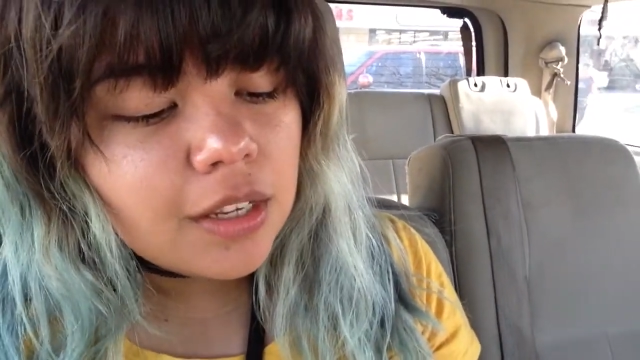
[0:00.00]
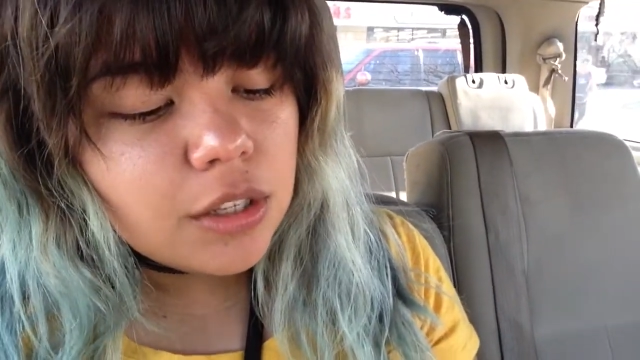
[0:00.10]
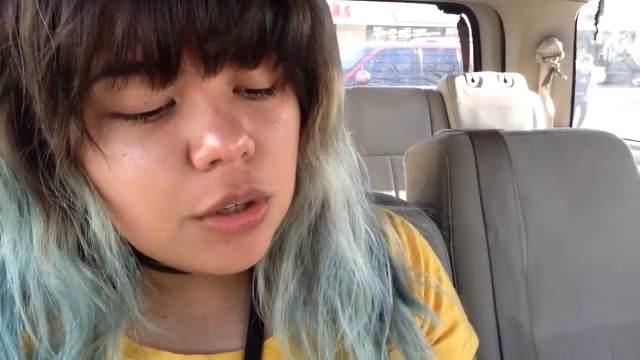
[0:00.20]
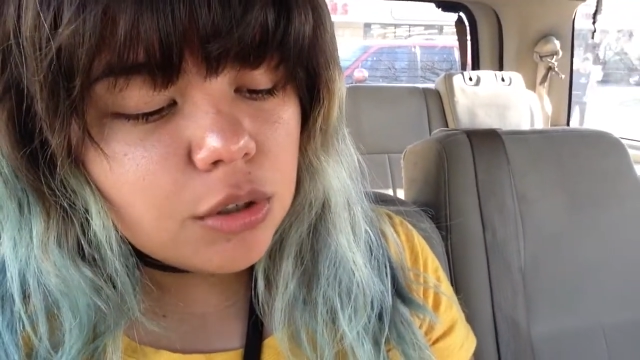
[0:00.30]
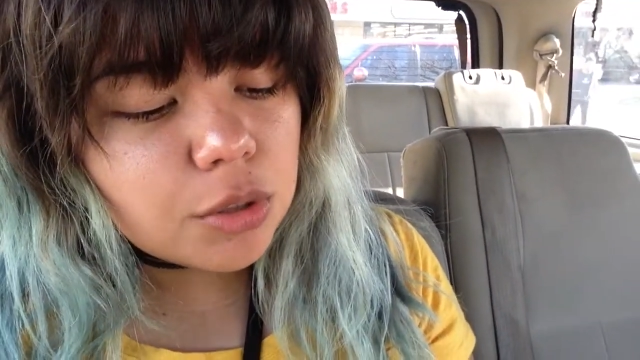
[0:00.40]

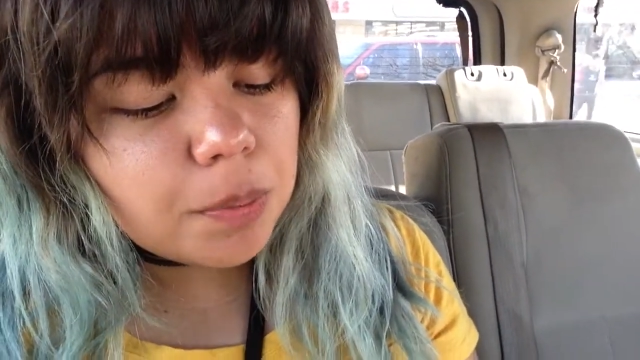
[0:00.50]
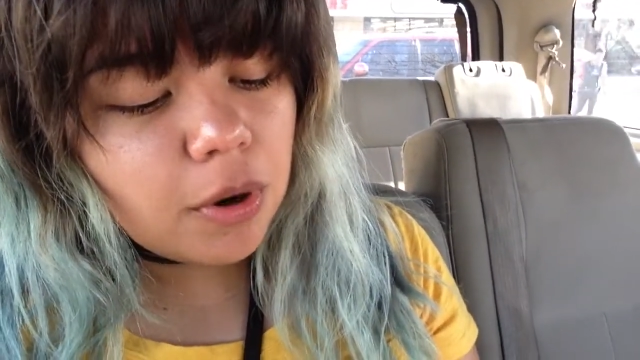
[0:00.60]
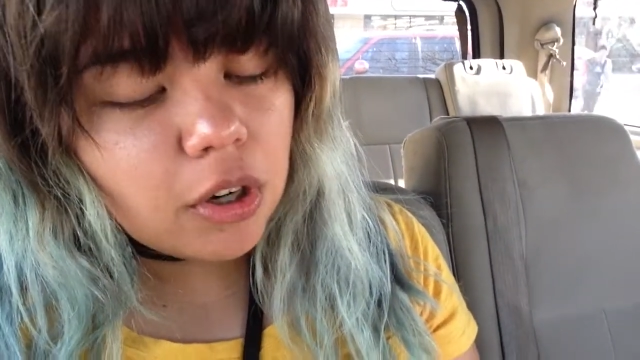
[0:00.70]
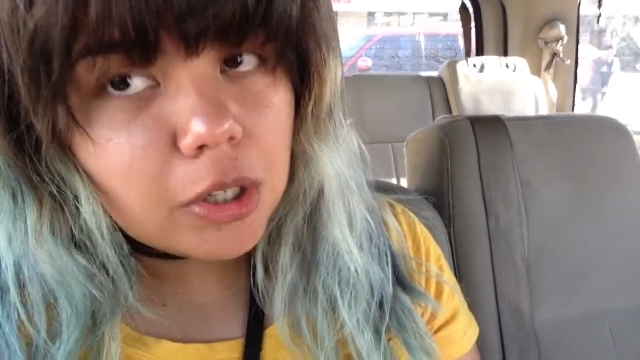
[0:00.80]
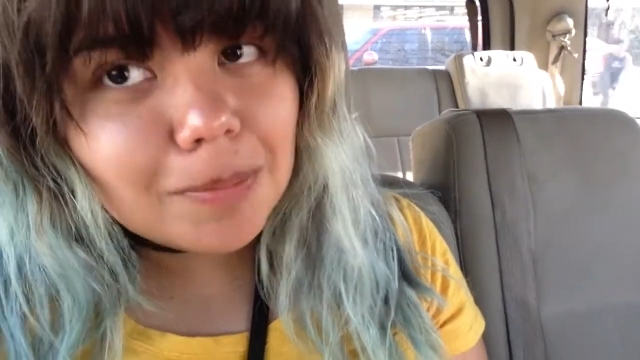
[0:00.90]
Use
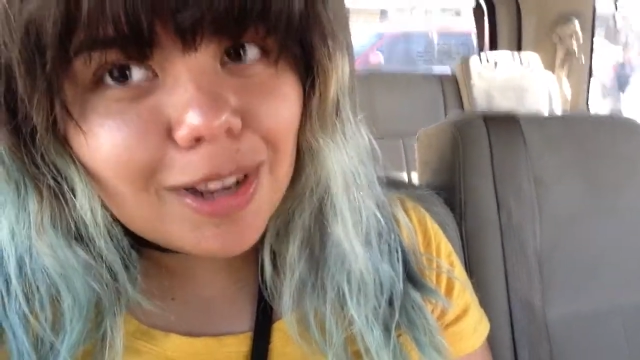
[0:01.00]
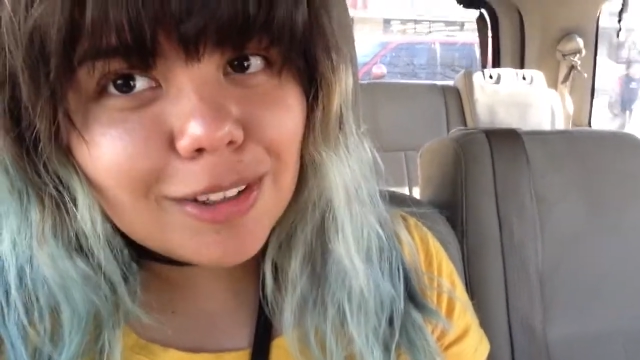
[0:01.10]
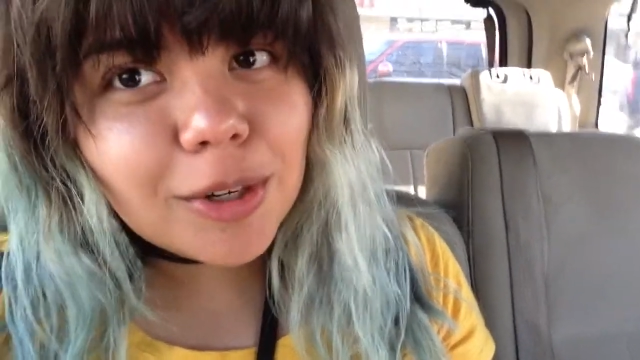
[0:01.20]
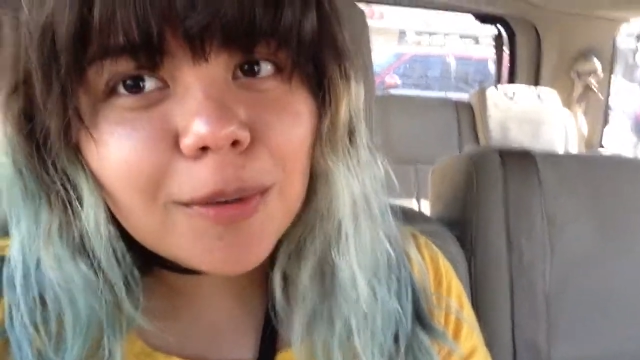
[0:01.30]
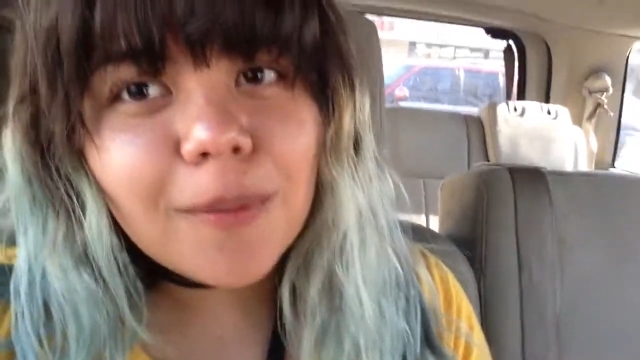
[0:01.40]
program all
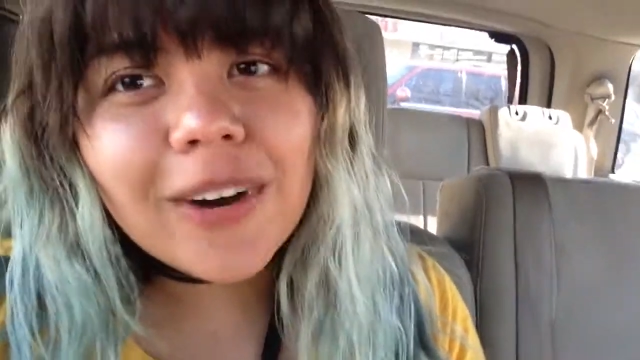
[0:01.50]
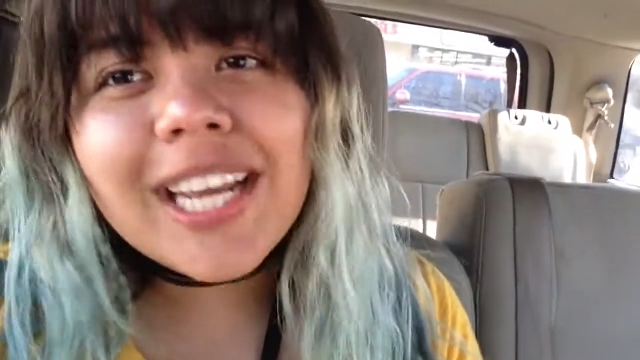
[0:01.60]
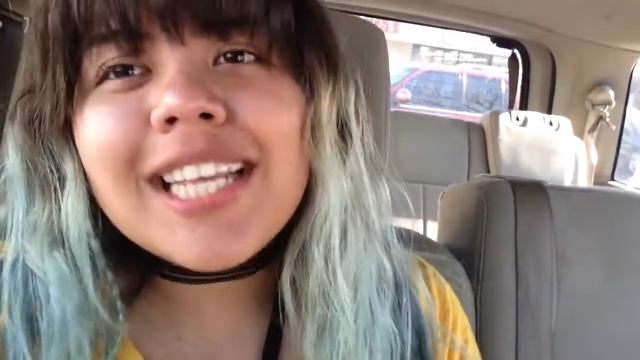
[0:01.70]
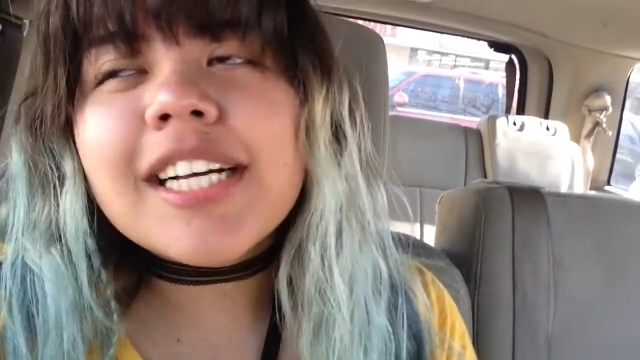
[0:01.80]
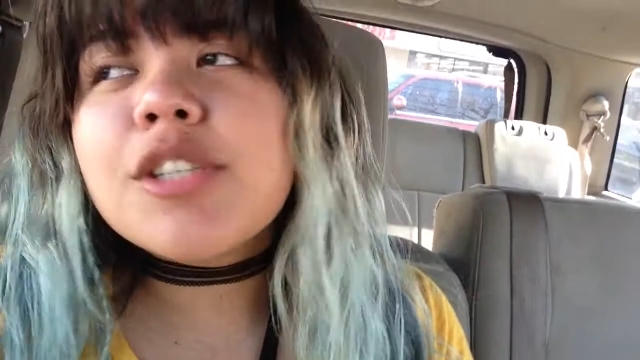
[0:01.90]
the
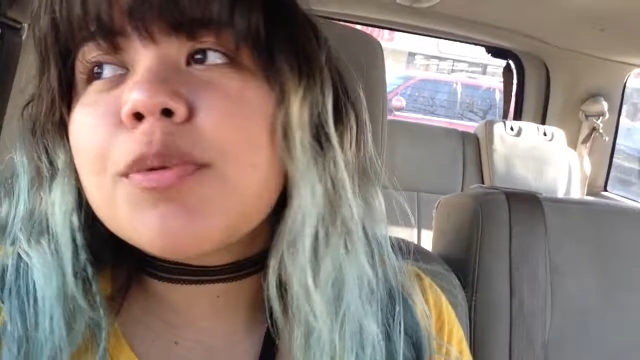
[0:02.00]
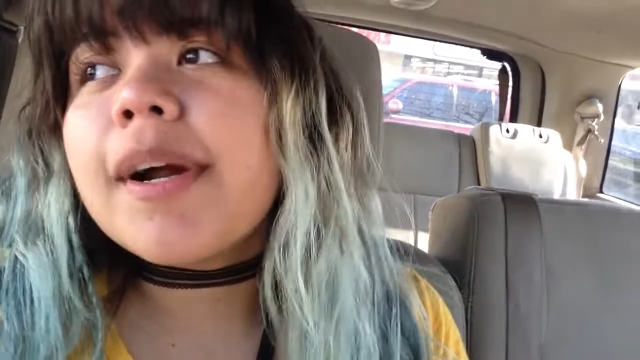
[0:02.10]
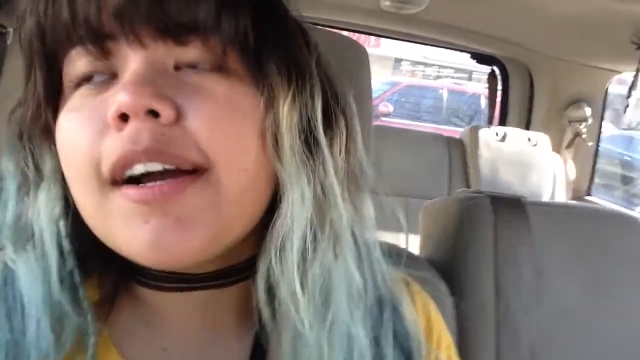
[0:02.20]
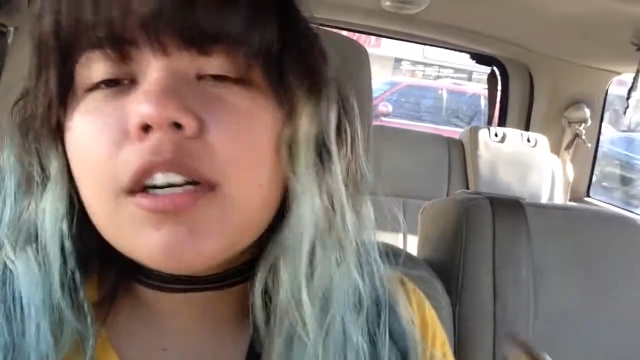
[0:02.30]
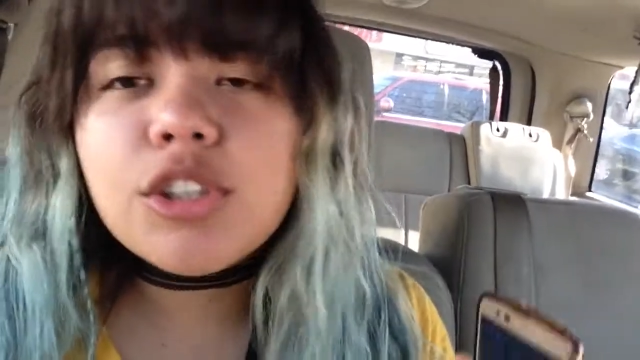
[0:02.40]
way. That's
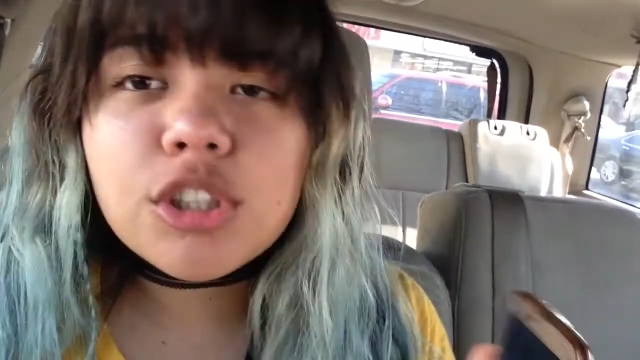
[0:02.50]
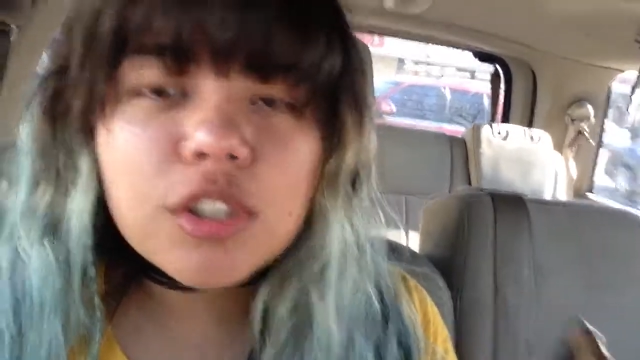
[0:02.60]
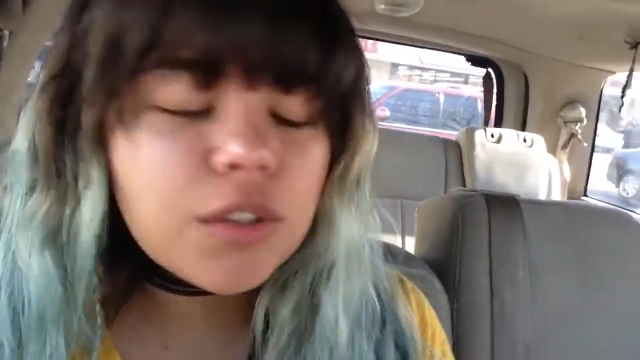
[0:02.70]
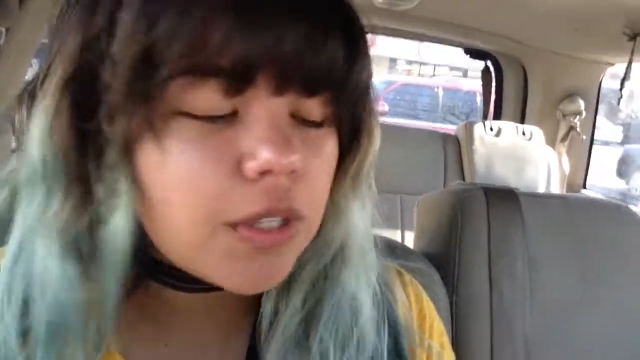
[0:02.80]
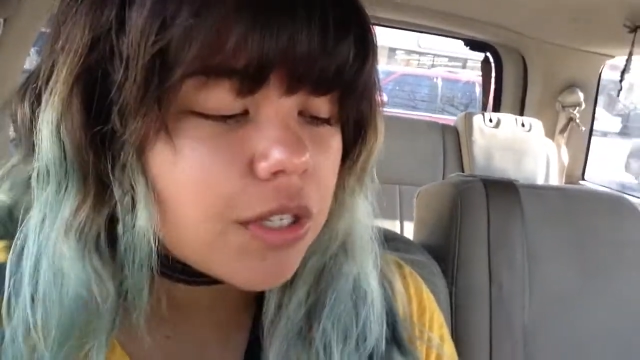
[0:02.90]
right.
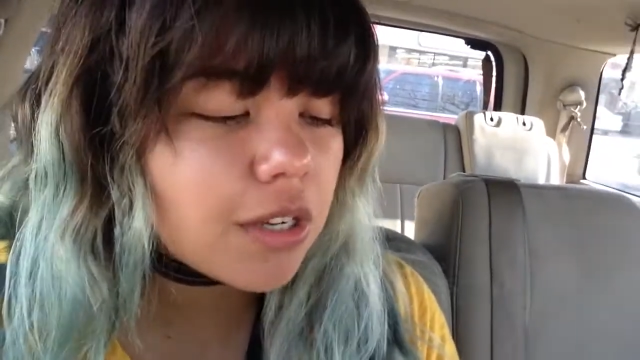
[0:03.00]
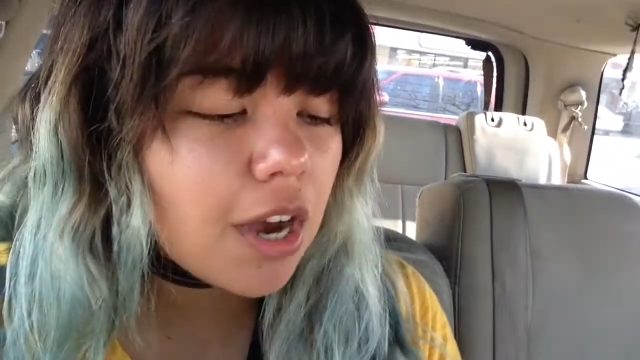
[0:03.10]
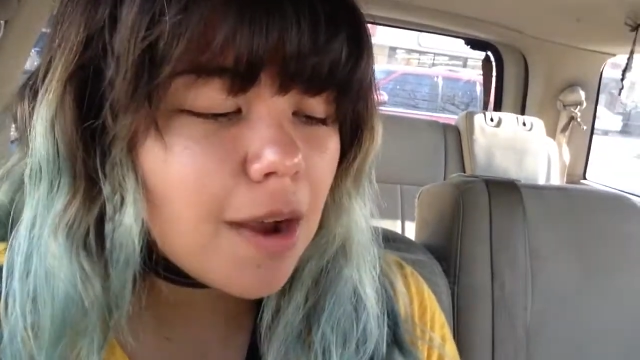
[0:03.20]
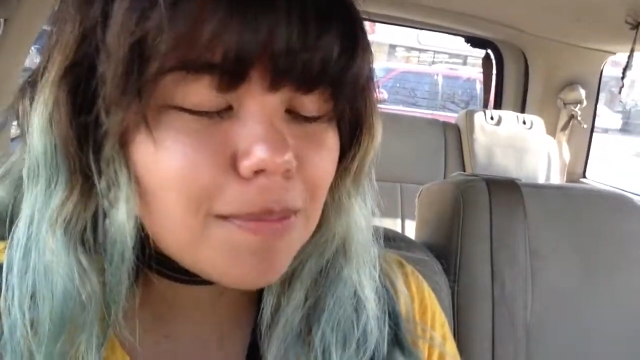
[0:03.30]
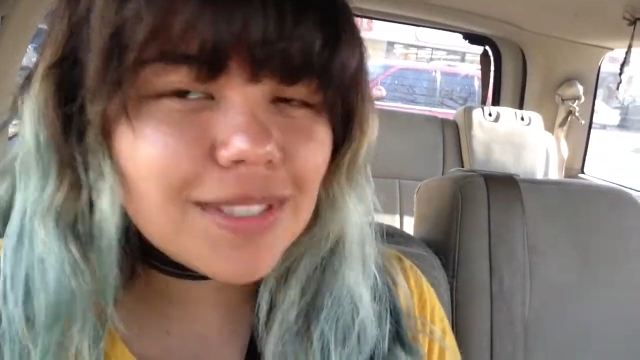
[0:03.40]
133
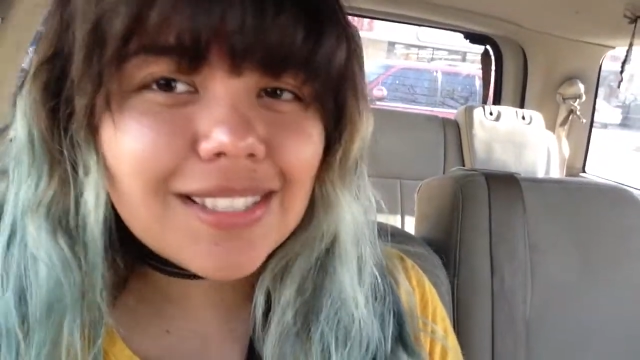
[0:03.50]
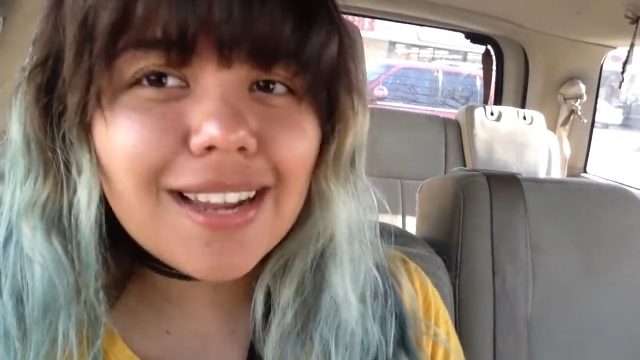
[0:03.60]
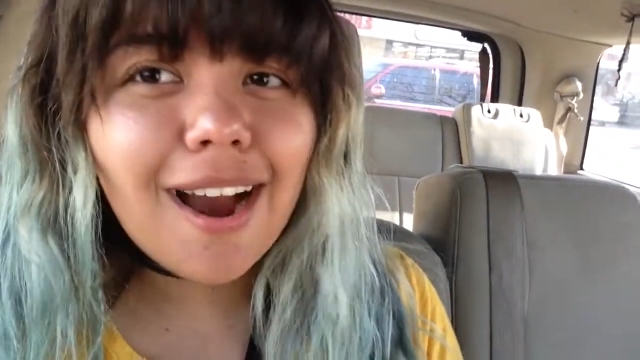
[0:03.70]
subs.